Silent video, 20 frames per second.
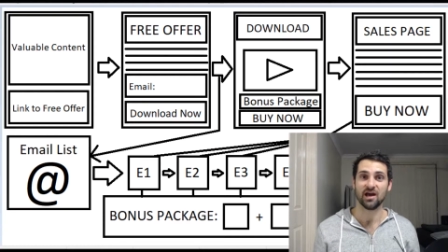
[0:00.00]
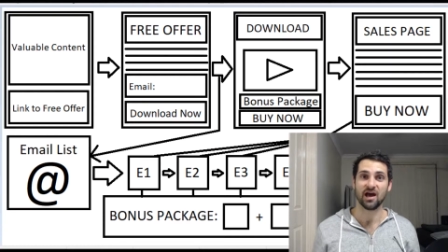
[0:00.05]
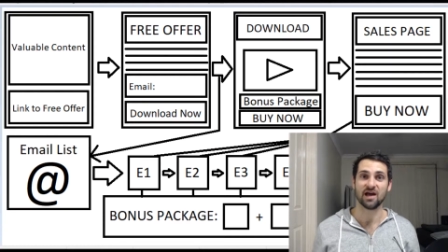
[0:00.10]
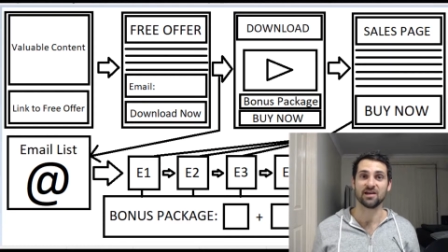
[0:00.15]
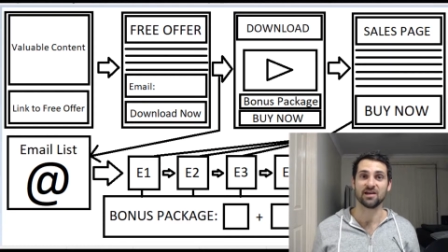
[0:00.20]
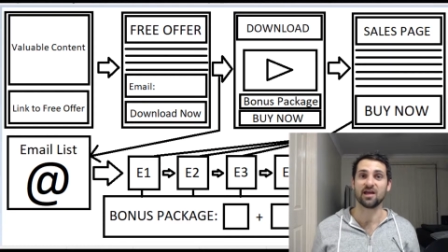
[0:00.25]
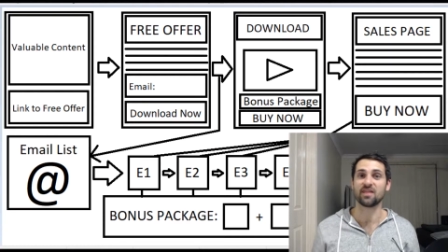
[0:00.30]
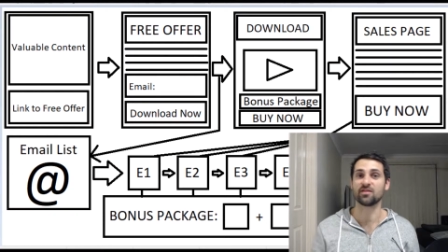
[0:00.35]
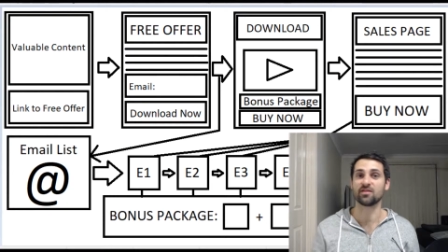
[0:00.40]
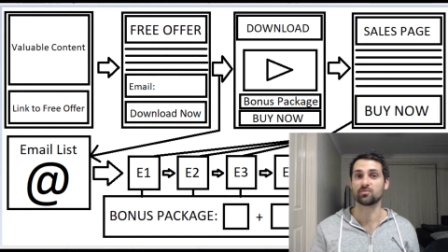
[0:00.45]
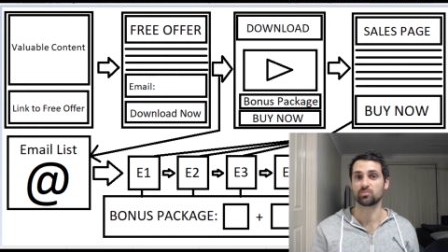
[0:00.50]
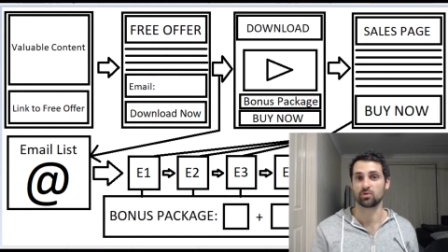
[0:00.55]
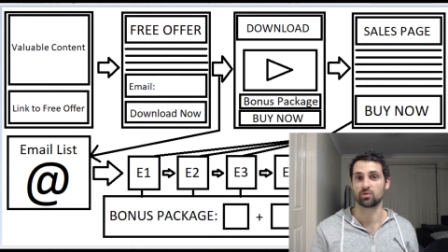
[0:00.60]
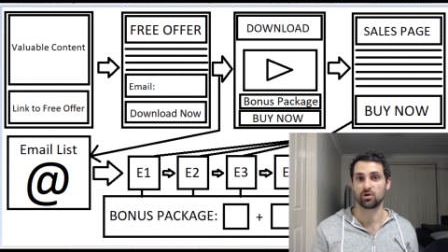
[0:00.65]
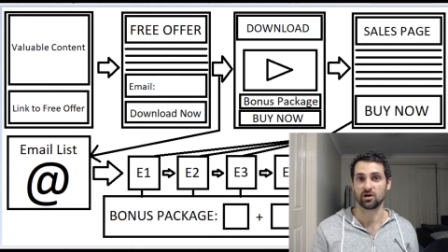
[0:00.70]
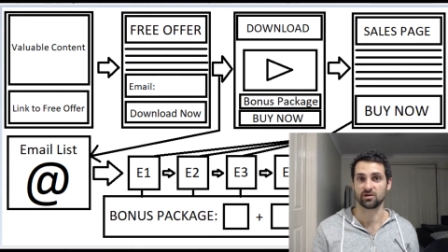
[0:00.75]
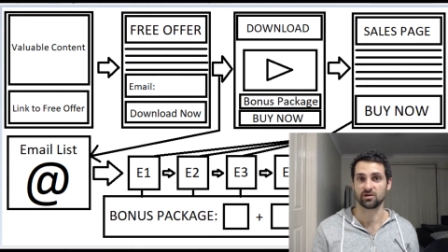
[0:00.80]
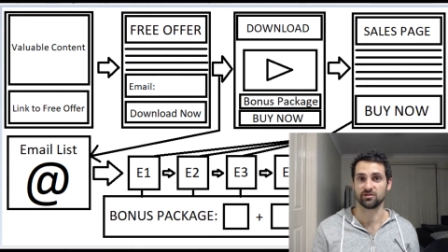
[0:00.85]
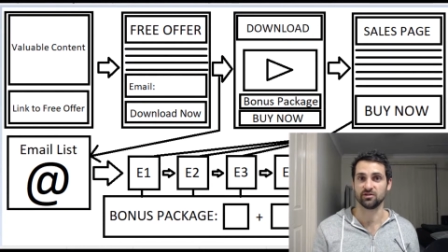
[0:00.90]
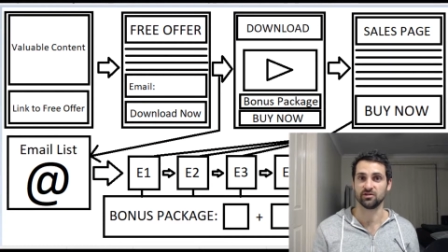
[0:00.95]
another
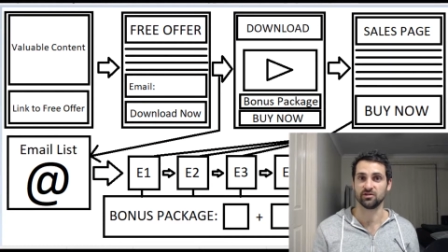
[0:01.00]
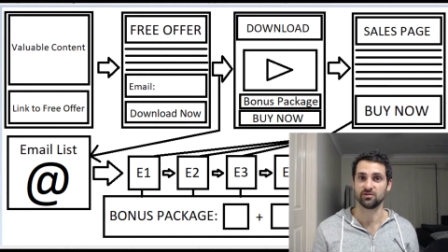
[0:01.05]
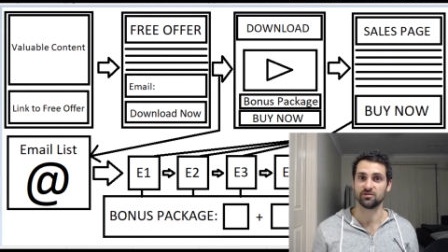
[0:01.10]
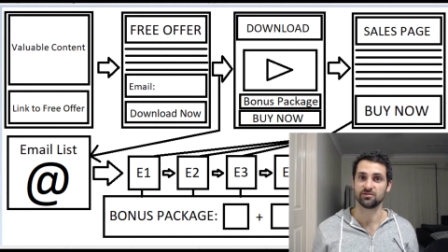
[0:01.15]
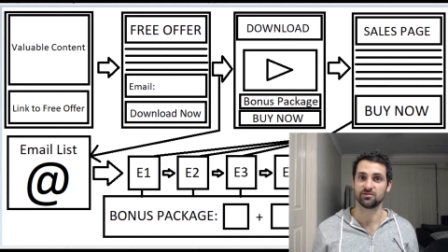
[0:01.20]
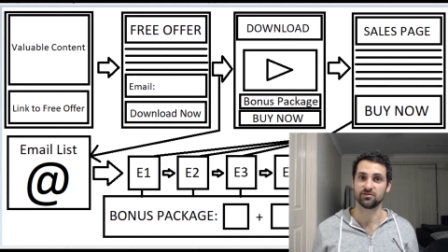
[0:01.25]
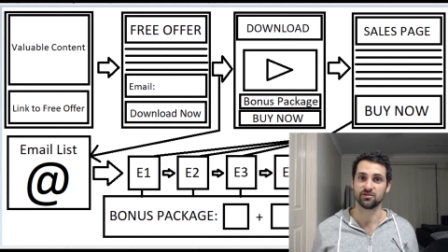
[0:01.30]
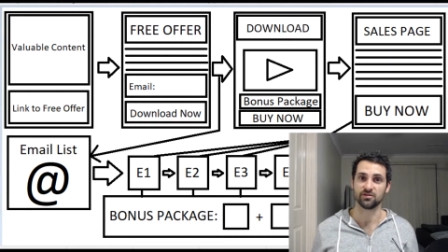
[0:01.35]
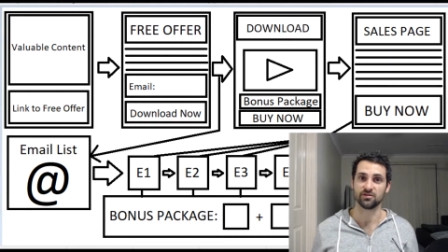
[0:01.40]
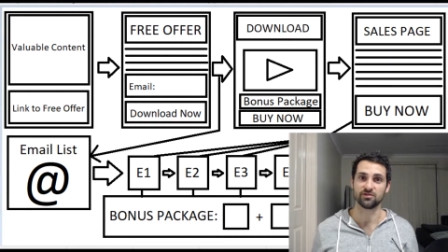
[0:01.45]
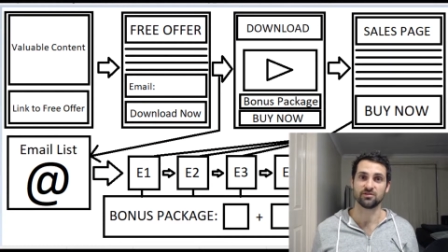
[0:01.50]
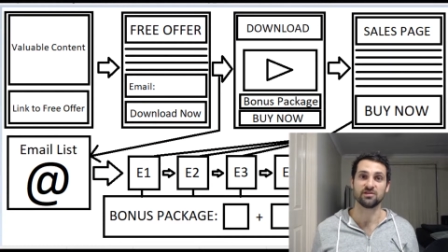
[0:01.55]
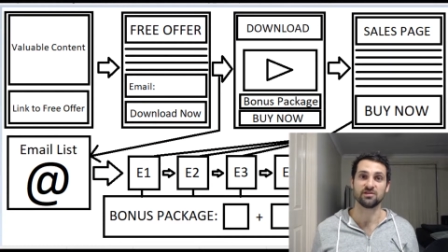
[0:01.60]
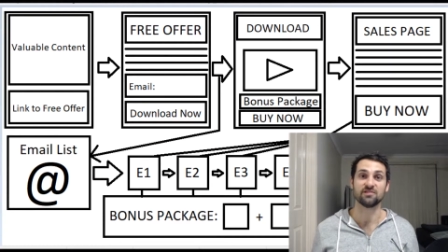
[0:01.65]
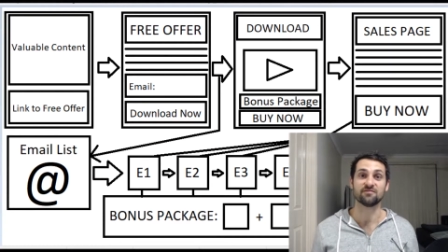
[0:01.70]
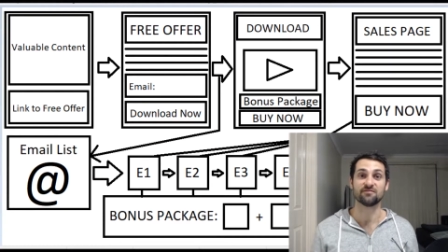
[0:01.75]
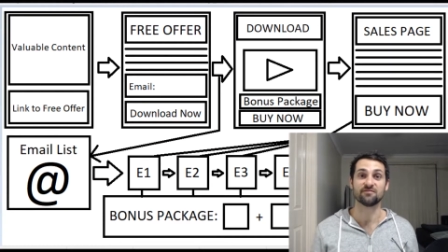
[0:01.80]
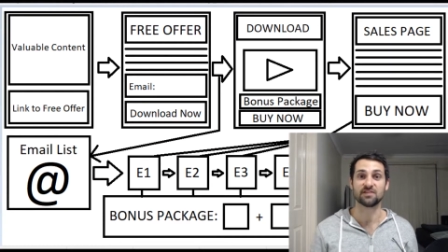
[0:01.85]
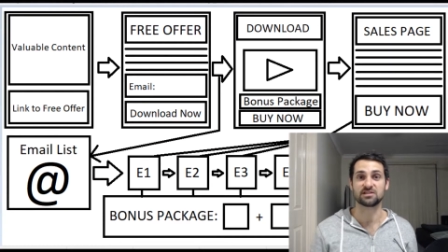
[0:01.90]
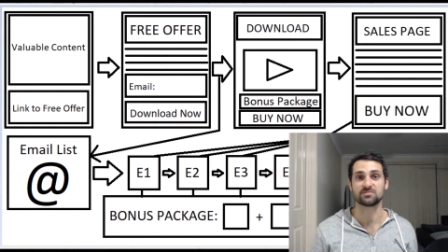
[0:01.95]
product that the
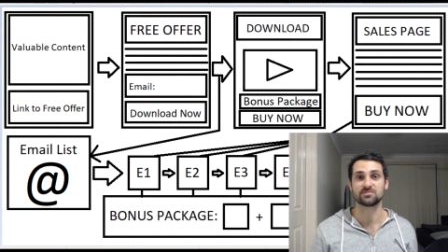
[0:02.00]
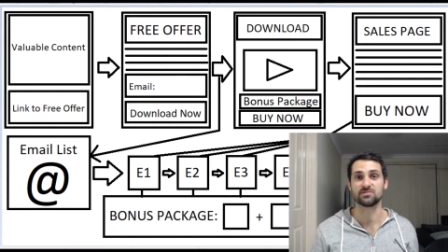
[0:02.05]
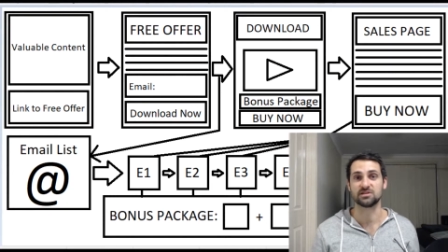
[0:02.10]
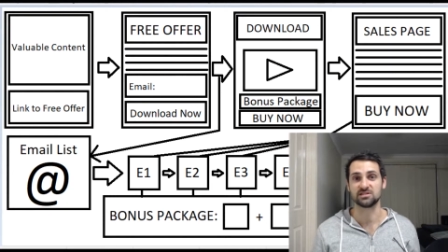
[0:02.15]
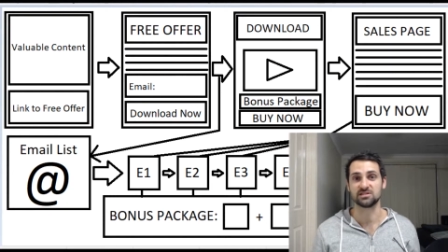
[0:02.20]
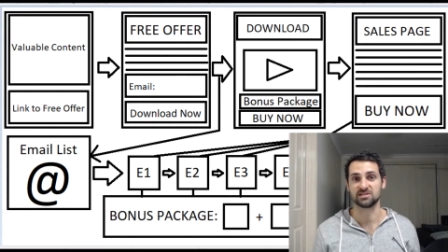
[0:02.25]
investment